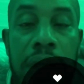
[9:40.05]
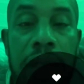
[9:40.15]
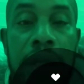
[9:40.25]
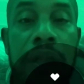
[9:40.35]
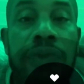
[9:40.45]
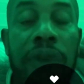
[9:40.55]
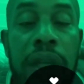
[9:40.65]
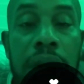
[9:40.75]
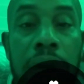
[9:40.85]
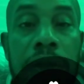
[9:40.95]
you should really
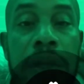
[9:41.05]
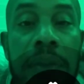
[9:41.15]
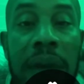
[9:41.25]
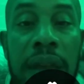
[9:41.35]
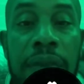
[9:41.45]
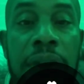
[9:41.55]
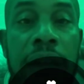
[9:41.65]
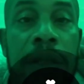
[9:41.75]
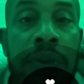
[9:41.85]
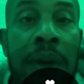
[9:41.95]
go to the
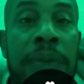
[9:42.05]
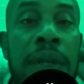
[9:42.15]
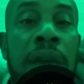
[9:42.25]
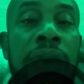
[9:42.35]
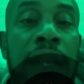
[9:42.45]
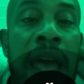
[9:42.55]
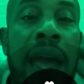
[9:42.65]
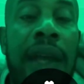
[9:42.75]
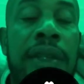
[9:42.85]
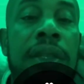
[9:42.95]
manufacturer's website,
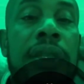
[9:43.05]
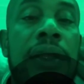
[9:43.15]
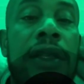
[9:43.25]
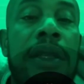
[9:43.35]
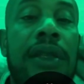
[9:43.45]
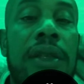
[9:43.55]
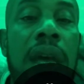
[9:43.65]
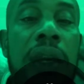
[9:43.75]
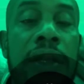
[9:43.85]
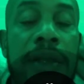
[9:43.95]
Relax
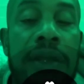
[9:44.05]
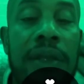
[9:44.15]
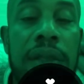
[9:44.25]
Saunas,